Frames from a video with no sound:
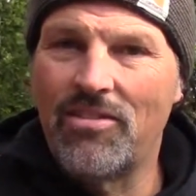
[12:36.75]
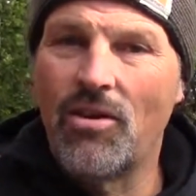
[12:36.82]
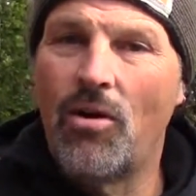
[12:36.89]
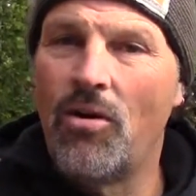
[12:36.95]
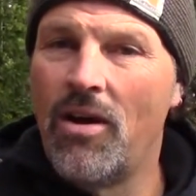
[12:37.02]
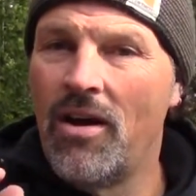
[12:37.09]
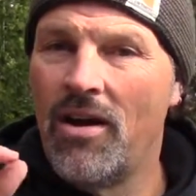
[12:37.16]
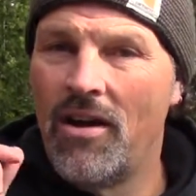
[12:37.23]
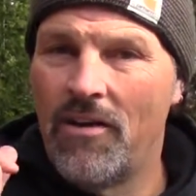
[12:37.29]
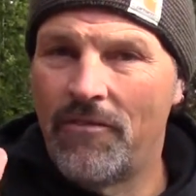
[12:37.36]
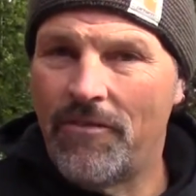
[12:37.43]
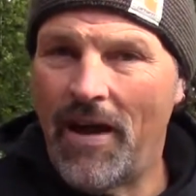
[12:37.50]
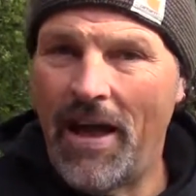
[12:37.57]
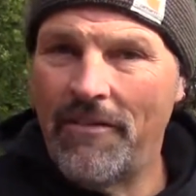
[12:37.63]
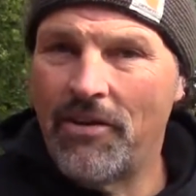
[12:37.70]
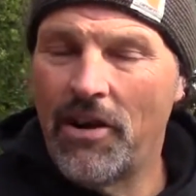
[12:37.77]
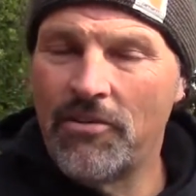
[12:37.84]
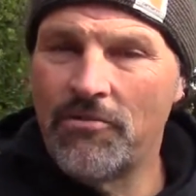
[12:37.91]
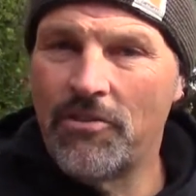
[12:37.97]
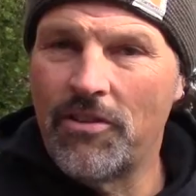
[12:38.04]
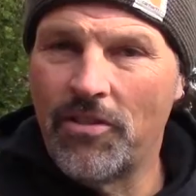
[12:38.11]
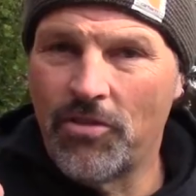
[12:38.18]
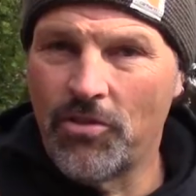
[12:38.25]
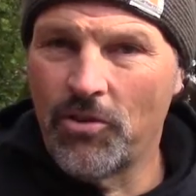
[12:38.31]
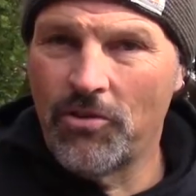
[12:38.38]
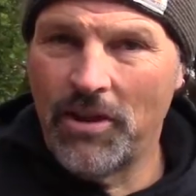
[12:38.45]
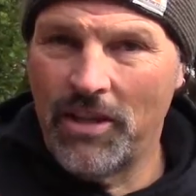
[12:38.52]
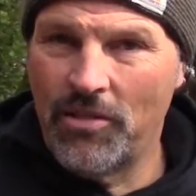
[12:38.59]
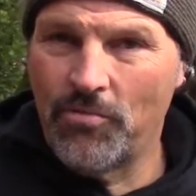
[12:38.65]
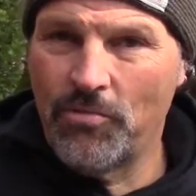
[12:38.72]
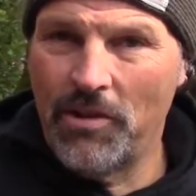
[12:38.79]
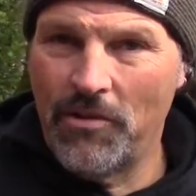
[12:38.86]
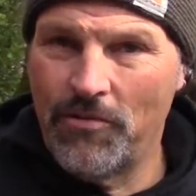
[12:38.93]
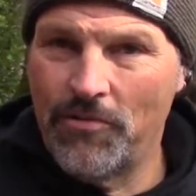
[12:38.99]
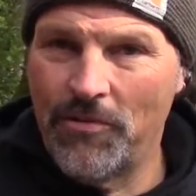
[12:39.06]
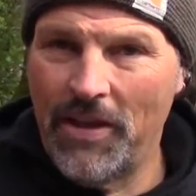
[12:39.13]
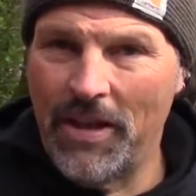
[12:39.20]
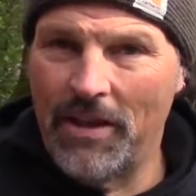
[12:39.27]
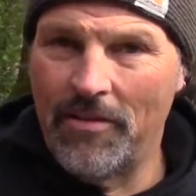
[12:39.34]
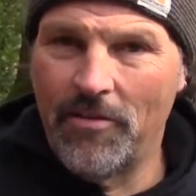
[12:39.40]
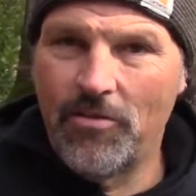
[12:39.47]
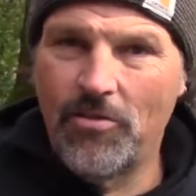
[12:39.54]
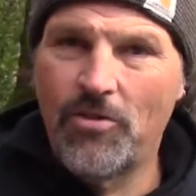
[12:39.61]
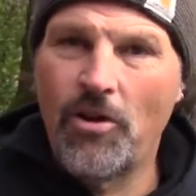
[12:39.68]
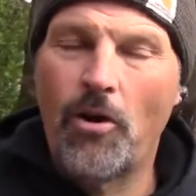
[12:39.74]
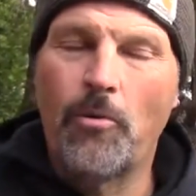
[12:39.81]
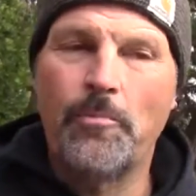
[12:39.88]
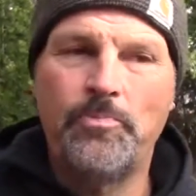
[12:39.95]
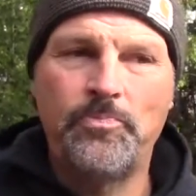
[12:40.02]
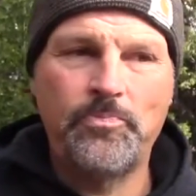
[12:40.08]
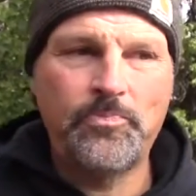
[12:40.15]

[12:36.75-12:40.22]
So 533 feet. So